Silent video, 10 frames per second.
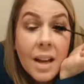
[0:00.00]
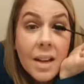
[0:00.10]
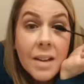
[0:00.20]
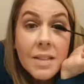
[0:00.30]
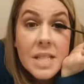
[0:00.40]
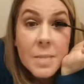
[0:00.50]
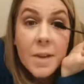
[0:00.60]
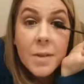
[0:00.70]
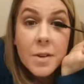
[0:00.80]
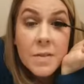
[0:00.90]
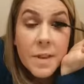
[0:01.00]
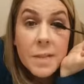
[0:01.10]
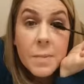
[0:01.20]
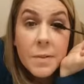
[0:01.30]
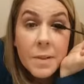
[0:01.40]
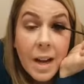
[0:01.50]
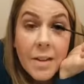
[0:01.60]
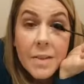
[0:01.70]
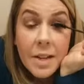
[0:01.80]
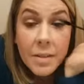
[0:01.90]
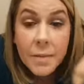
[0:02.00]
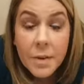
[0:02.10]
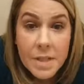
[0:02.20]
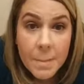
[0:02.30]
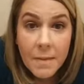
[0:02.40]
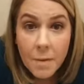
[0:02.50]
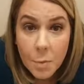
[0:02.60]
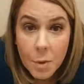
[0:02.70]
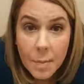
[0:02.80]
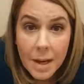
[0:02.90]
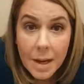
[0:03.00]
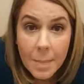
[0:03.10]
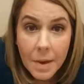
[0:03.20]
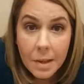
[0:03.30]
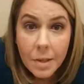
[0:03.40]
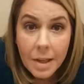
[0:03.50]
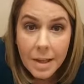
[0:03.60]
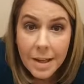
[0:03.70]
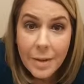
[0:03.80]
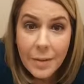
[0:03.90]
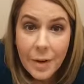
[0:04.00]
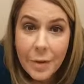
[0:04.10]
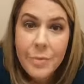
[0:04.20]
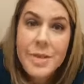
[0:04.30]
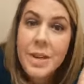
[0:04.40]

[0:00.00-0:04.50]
Y'all, this is my first Facebook Live video. The first time I've ever put makeup on looking at a phone.